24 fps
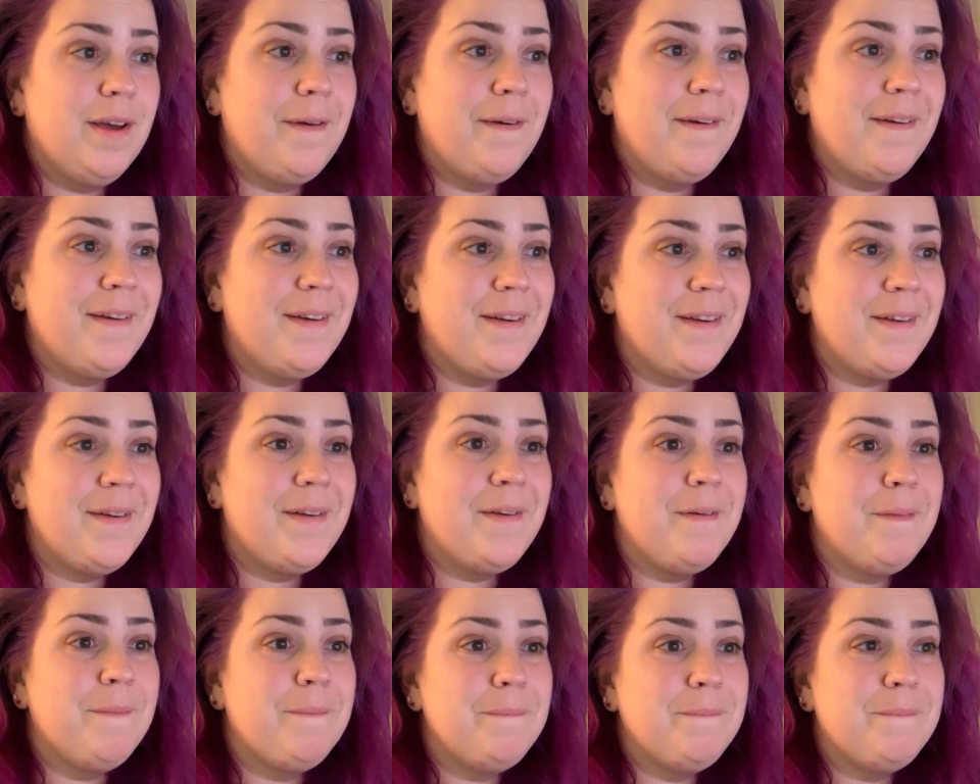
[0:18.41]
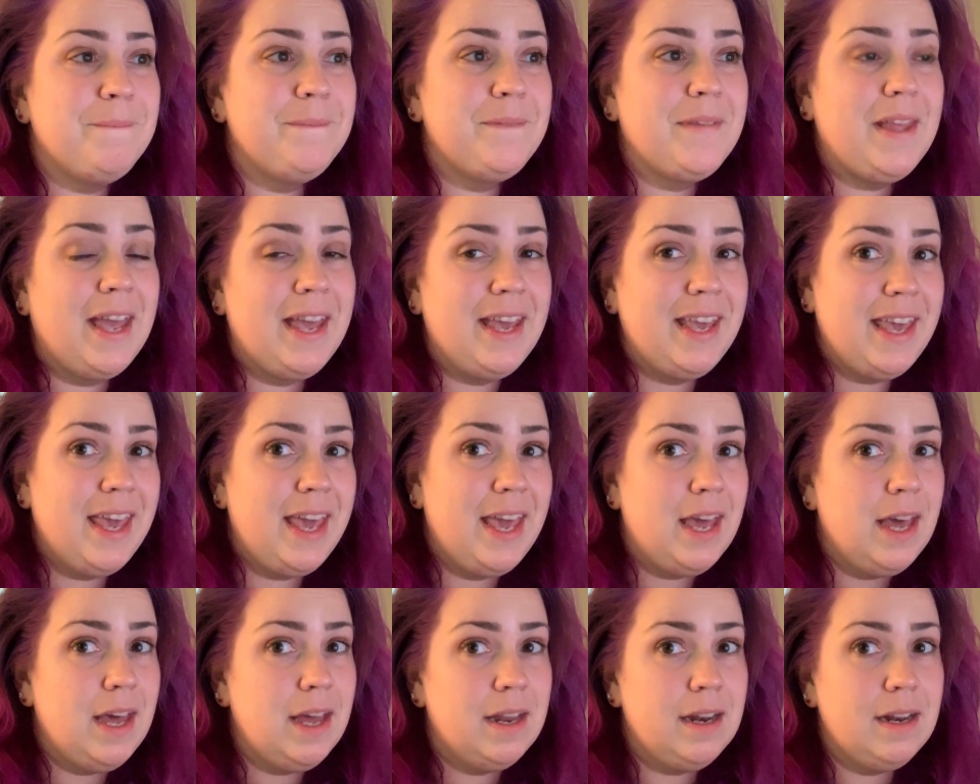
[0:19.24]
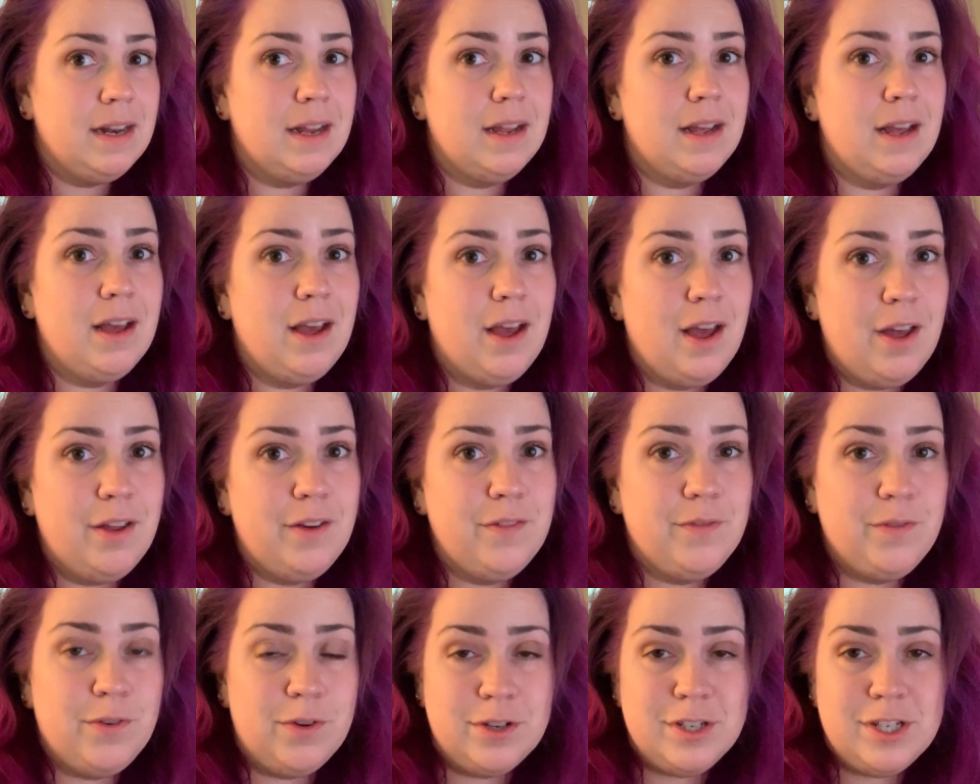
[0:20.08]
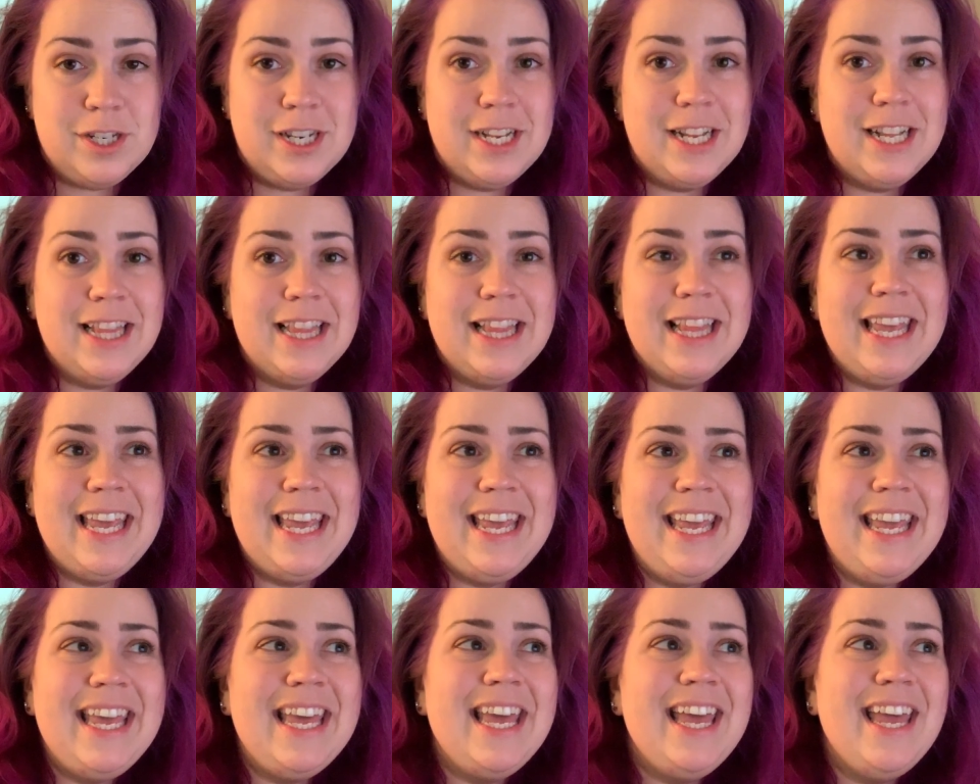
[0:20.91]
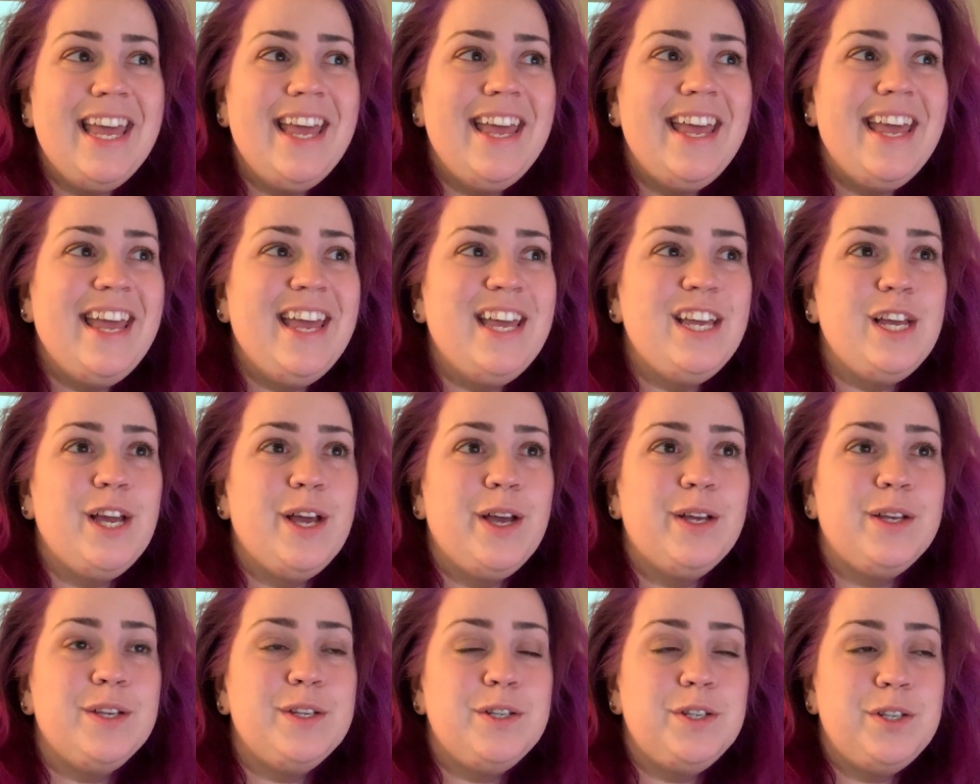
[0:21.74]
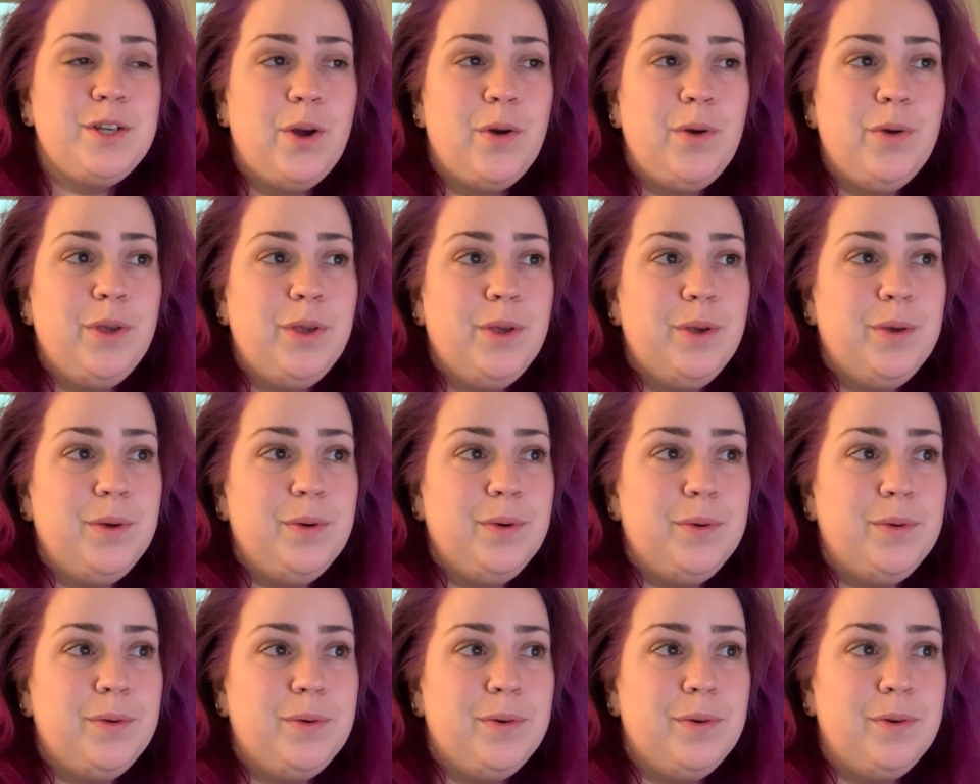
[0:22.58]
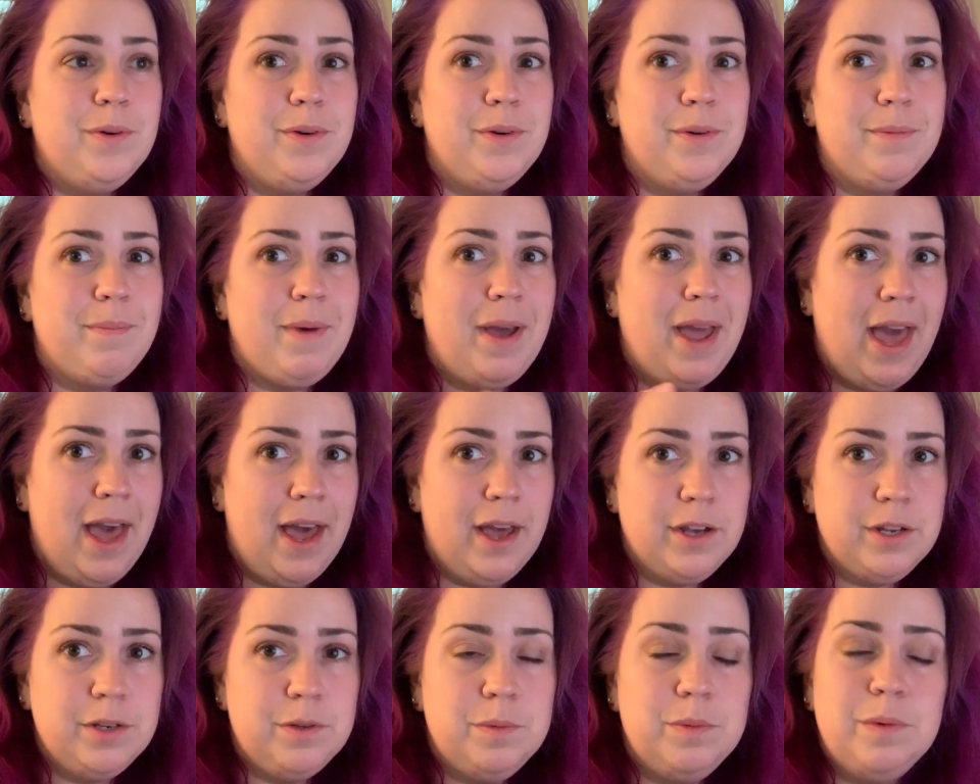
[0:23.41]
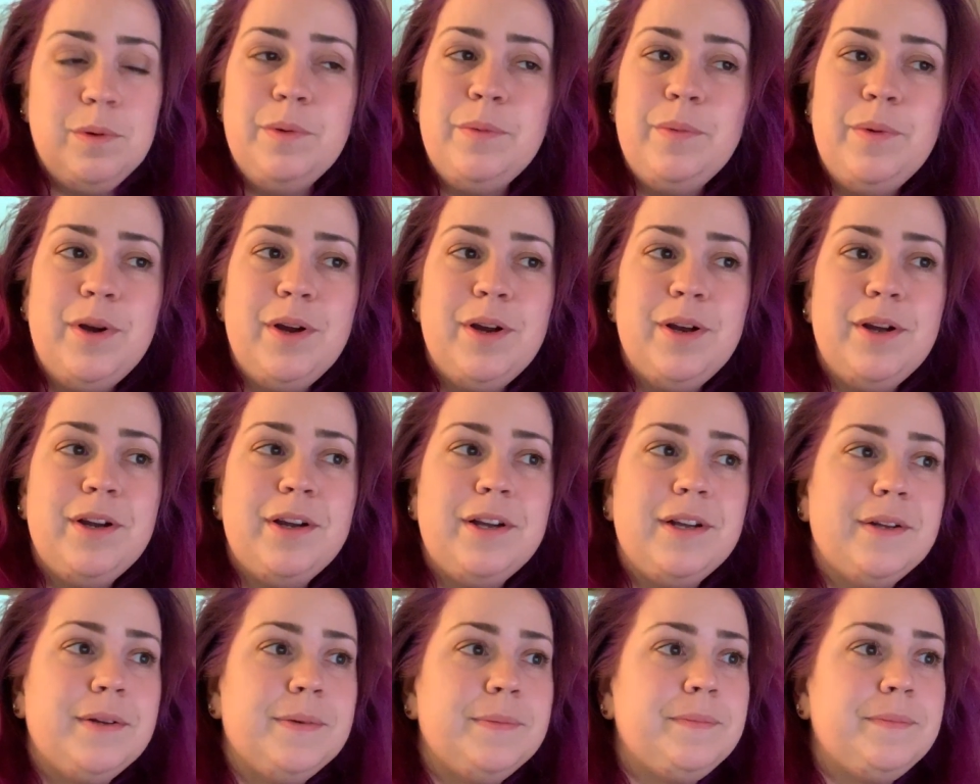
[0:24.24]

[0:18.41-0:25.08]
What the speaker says: I can't unfortunately show you my actual work,